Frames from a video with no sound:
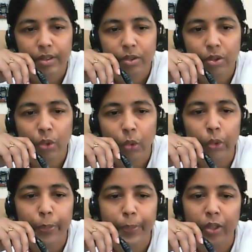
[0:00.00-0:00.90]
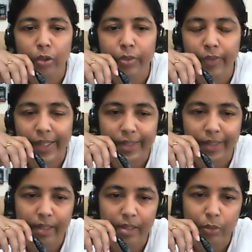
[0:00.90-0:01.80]
So the fourth pith of the
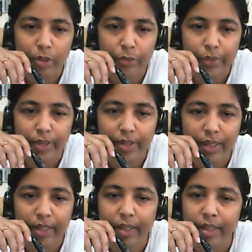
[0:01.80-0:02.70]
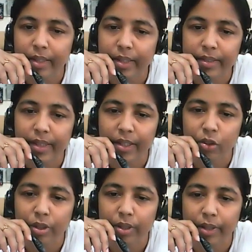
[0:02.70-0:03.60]
vesicles was first seen in a thin
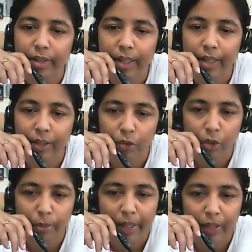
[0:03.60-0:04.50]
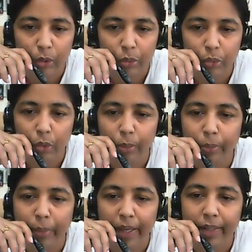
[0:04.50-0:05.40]
section in an electron microscope
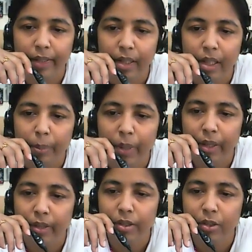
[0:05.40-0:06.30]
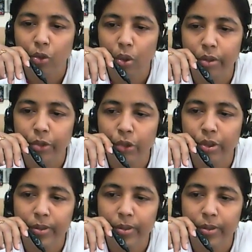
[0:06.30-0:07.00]
by Arthur George.